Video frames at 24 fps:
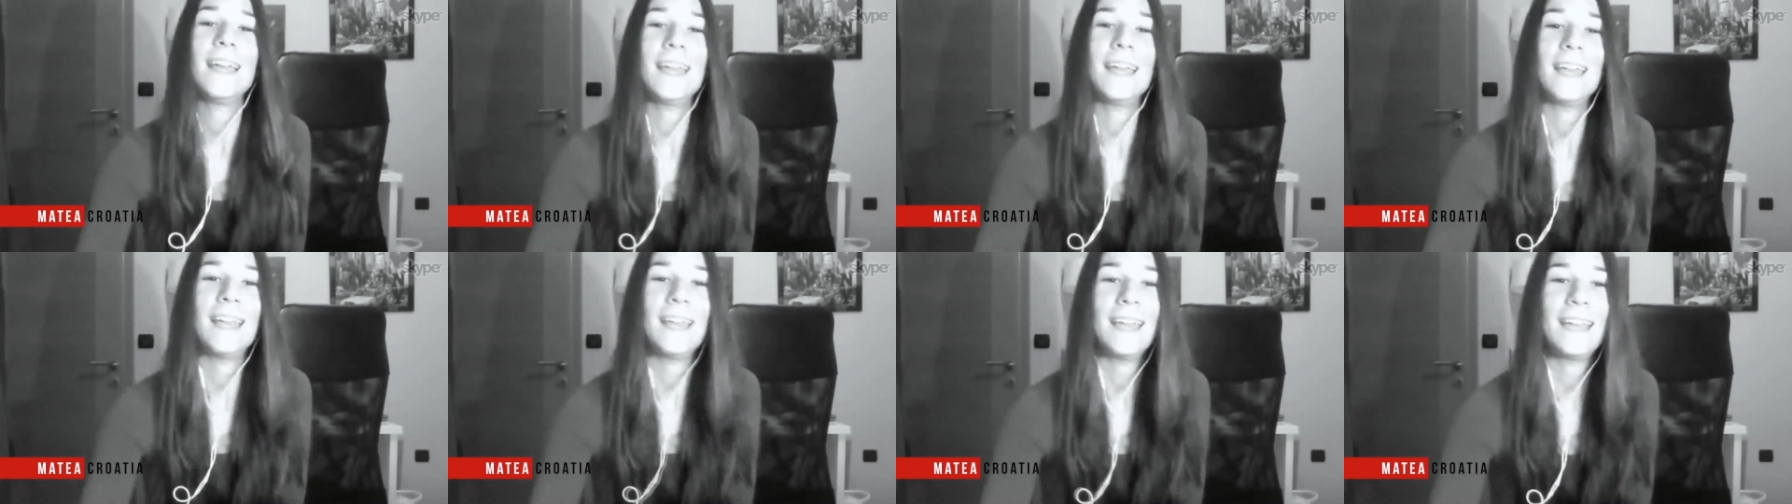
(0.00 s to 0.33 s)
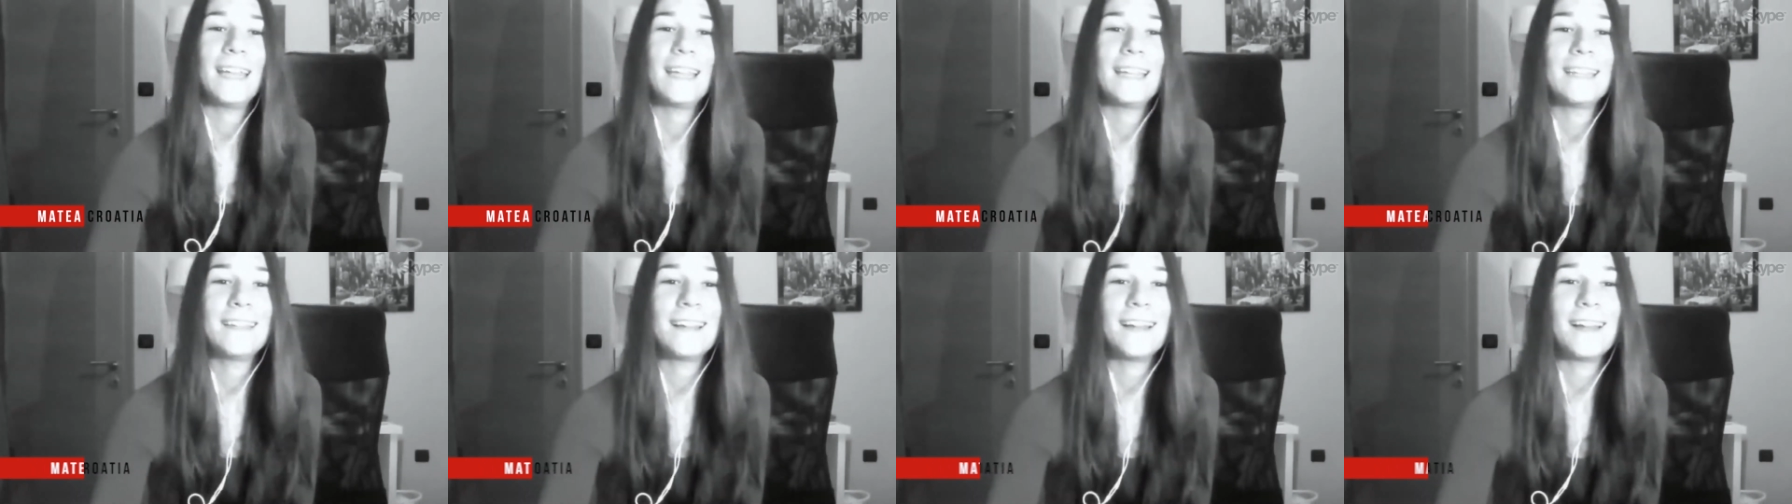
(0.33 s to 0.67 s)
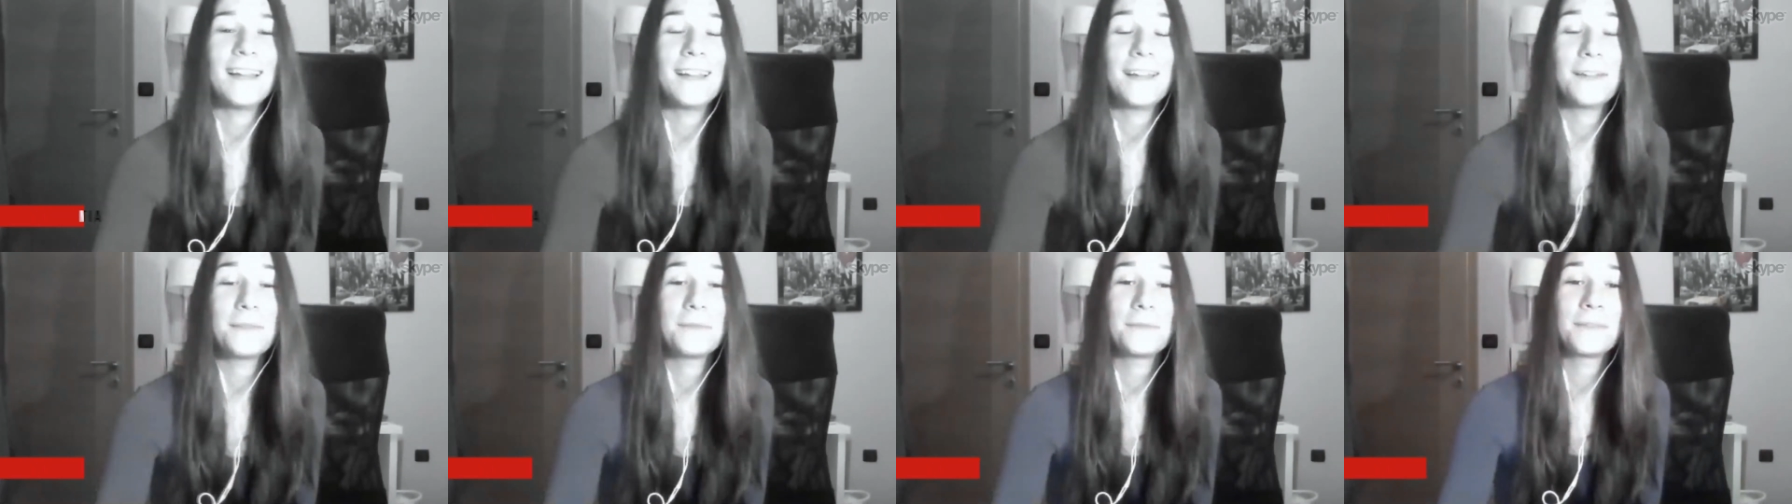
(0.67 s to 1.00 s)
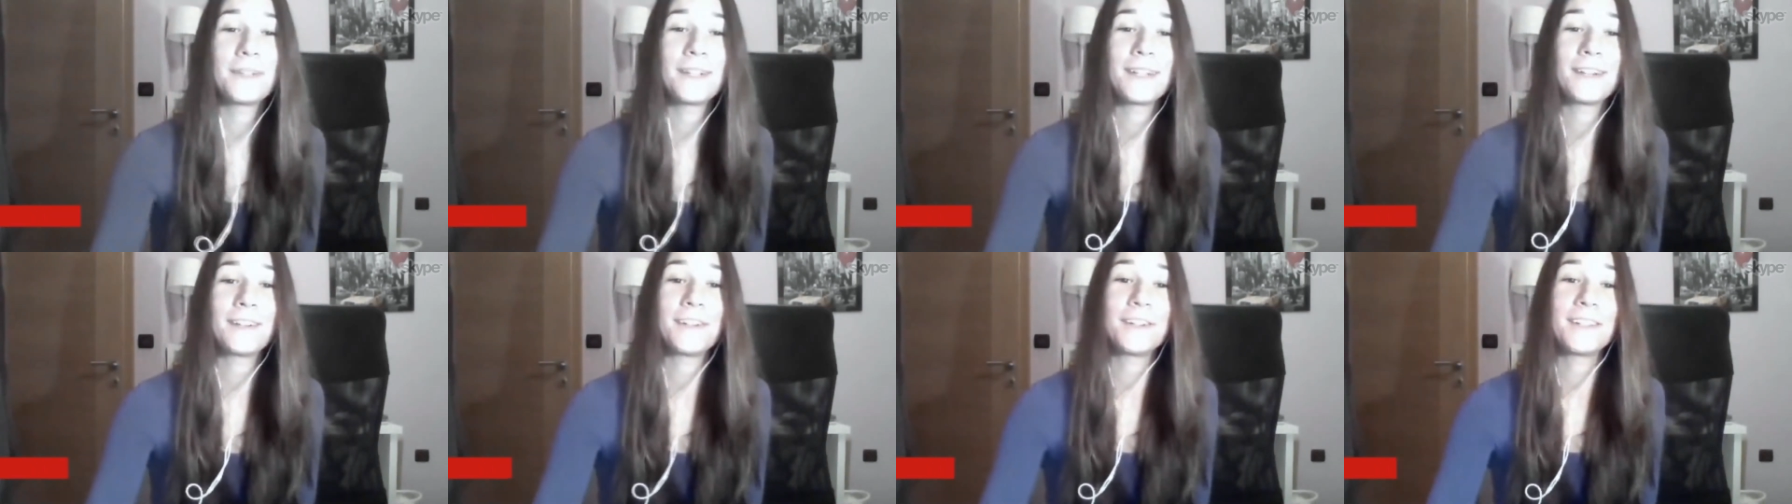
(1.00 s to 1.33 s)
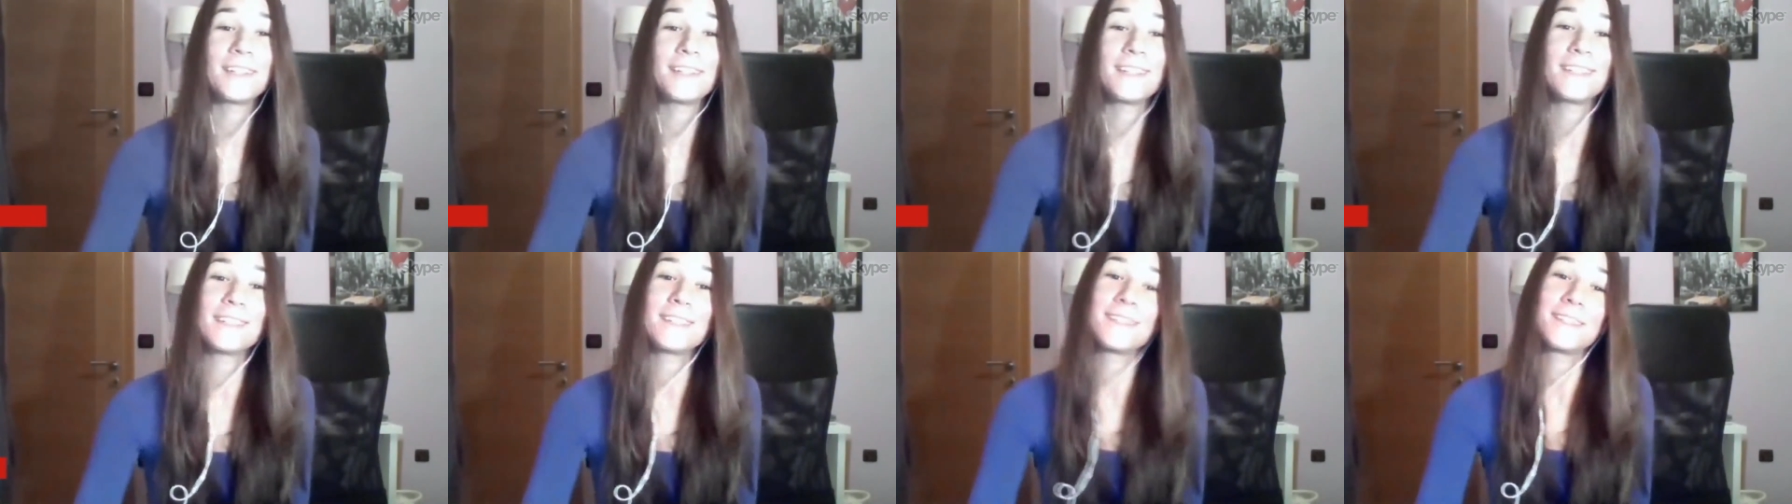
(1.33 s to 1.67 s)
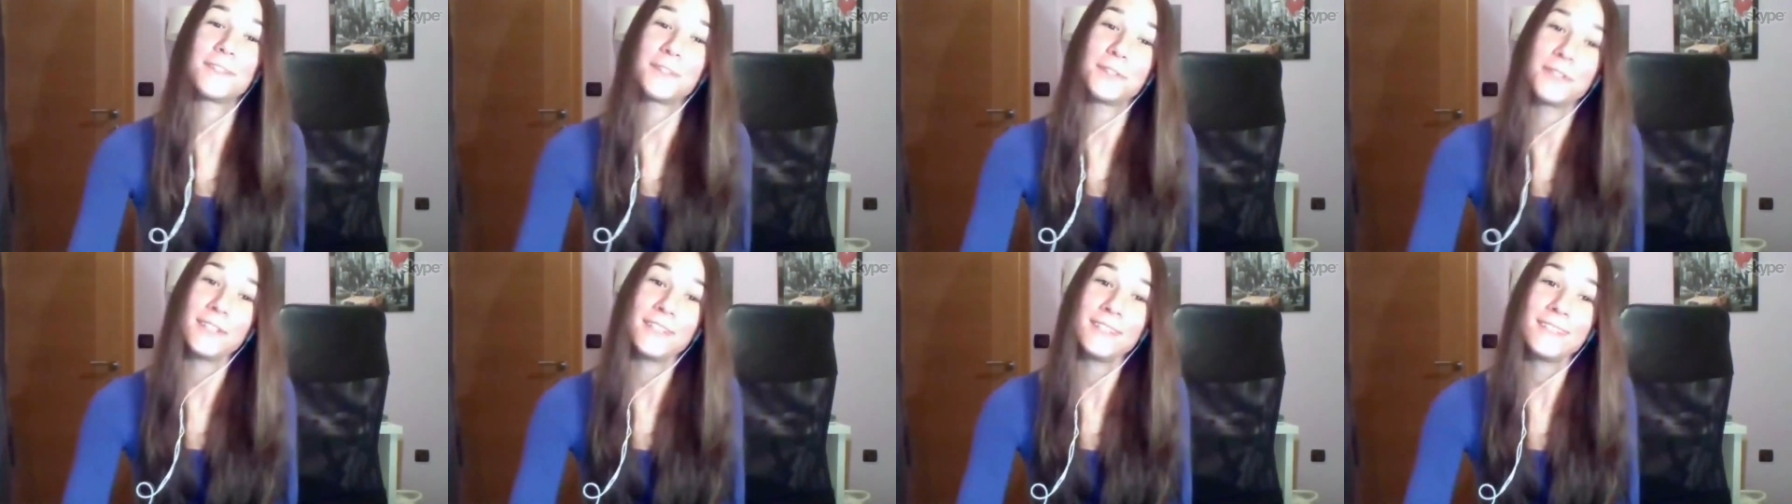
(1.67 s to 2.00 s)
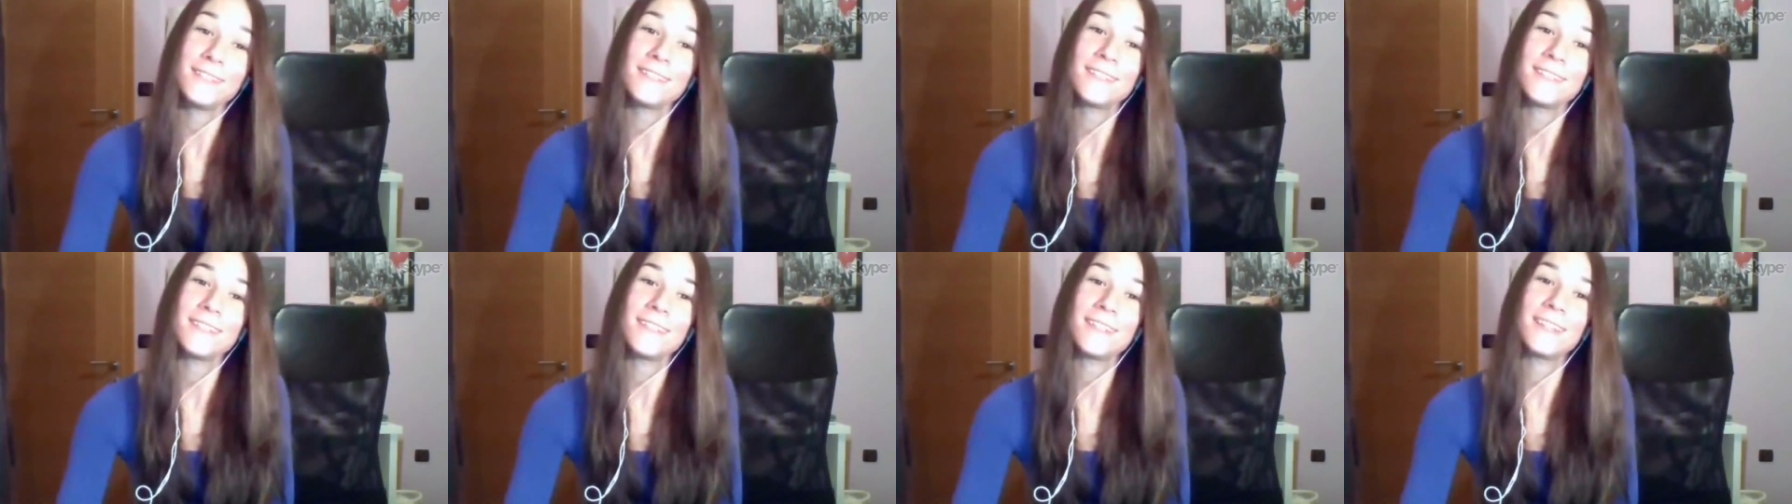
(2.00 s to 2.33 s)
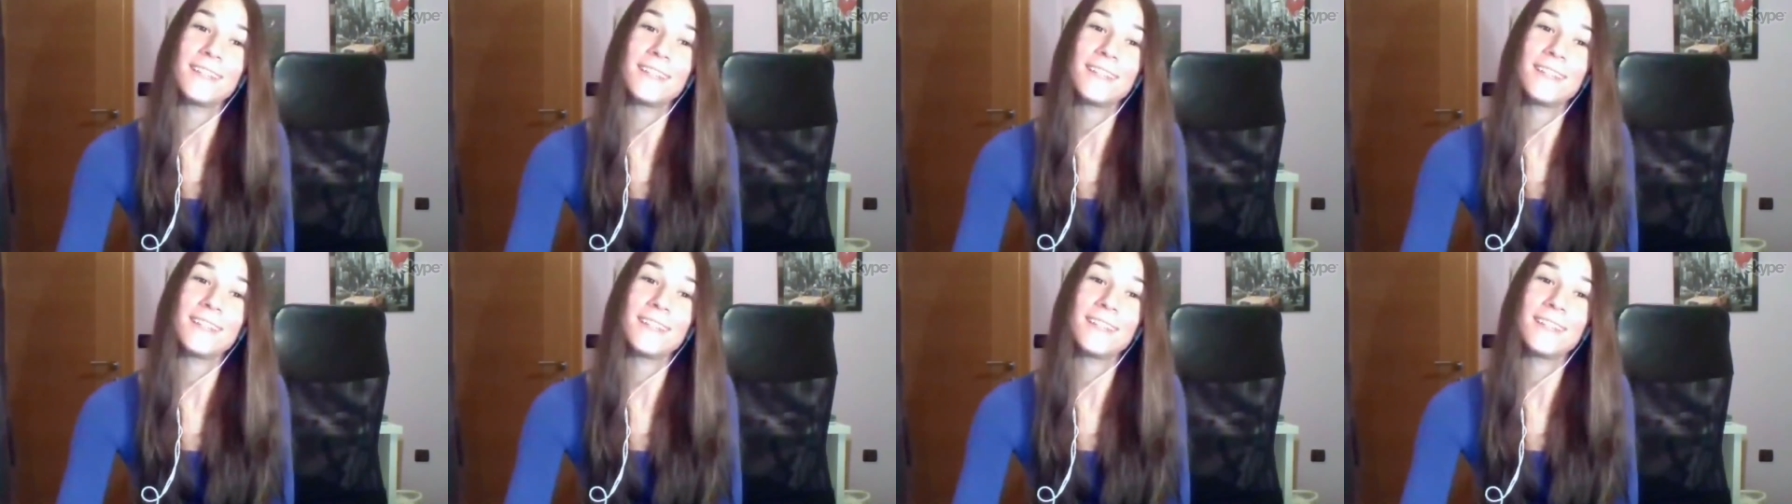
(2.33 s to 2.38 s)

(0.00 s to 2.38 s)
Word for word: and I am currently a student.